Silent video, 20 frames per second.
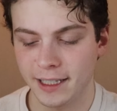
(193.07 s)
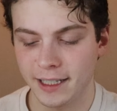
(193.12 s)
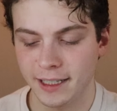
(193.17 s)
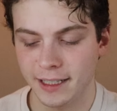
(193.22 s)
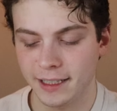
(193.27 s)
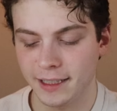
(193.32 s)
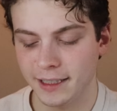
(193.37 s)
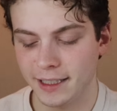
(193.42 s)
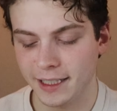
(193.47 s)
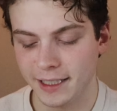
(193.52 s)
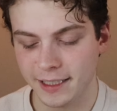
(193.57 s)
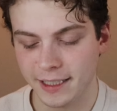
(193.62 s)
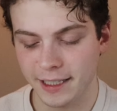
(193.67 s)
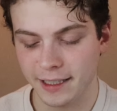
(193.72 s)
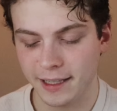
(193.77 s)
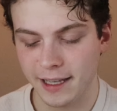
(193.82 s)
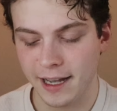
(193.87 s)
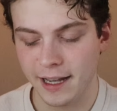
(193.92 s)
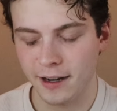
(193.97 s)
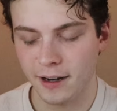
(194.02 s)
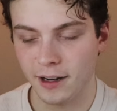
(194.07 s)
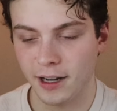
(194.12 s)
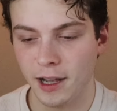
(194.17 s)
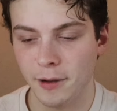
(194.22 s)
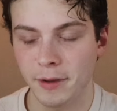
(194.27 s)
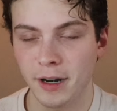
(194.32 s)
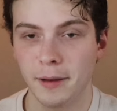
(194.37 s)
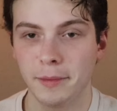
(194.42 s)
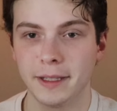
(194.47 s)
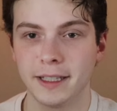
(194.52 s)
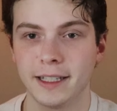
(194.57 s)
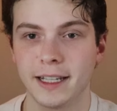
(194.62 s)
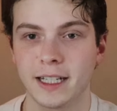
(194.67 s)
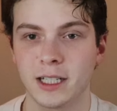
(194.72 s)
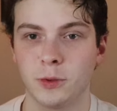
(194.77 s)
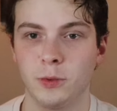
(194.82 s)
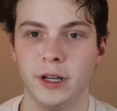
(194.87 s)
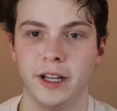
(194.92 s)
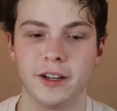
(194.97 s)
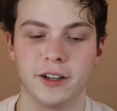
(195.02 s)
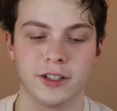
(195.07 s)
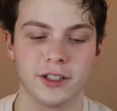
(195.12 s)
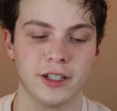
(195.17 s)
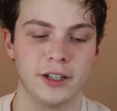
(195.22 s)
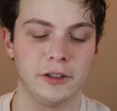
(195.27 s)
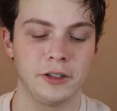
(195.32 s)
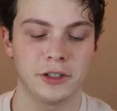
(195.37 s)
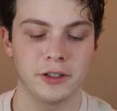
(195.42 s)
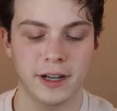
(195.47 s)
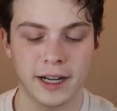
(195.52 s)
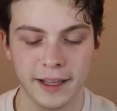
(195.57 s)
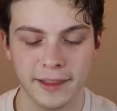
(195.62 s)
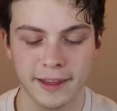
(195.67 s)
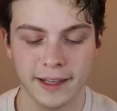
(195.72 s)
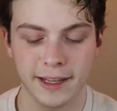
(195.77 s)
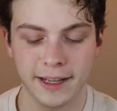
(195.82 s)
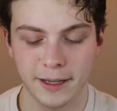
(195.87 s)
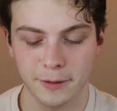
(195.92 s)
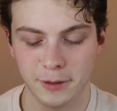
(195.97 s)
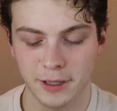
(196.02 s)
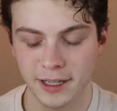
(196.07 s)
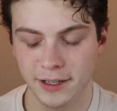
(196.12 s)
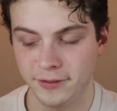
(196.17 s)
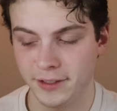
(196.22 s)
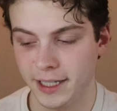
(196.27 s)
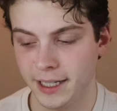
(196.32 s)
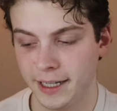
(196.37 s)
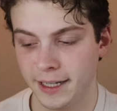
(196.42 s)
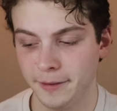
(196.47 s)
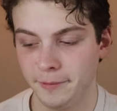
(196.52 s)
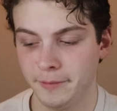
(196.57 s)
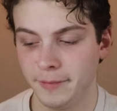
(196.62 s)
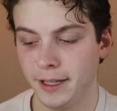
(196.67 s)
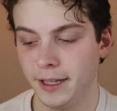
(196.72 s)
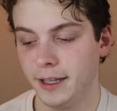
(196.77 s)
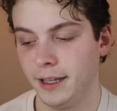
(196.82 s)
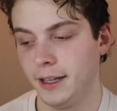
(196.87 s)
and things like that are coming up in the next week or so, so I think I will have time.